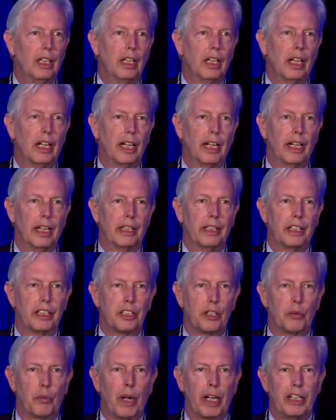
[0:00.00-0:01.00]
And it's
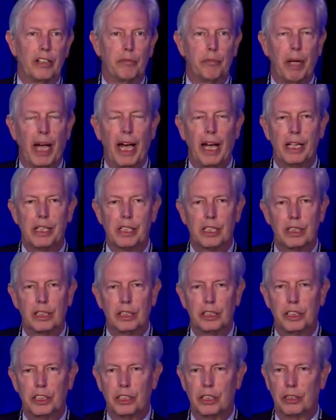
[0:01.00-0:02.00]
a rite of
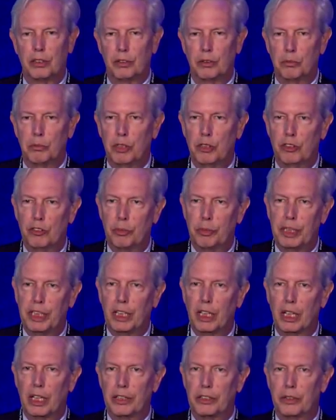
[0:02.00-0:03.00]
passage to move
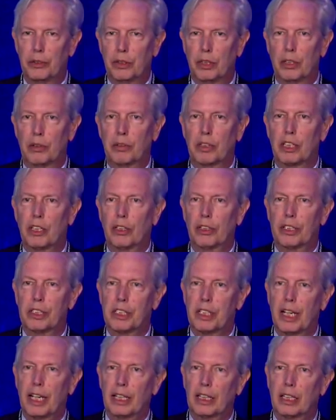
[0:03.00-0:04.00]
beyond your cul de
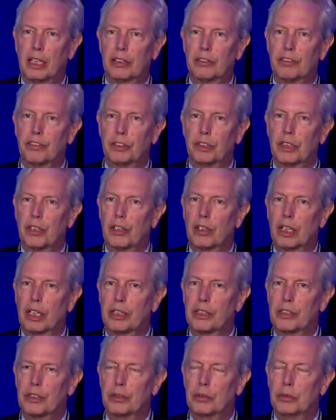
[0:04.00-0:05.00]
sac on foot or
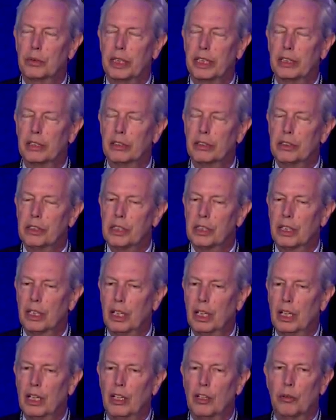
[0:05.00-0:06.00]
on two wheels,
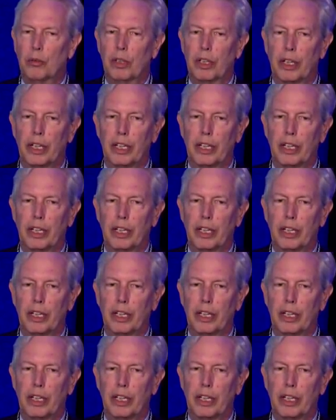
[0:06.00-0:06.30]
where